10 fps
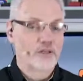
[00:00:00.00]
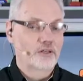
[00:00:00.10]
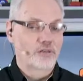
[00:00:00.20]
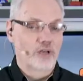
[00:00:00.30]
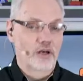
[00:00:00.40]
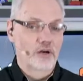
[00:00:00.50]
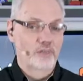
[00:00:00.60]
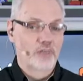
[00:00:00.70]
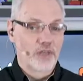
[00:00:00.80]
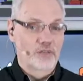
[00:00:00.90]
So
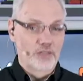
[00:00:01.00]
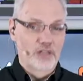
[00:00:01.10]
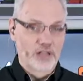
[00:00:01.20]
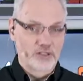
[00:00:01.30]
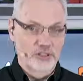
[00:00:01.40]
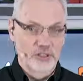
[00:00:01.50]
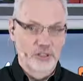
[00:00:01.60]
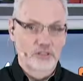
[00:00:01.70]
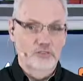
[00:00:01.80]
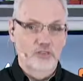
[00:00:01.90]
if you'd like
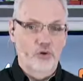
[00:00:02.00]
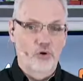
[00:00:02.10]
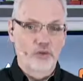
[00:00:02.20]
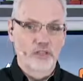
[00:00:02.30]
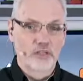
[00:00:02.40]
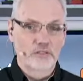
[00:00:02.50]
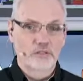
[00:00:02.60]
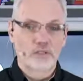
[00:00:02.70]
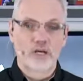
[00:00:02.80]
to call in,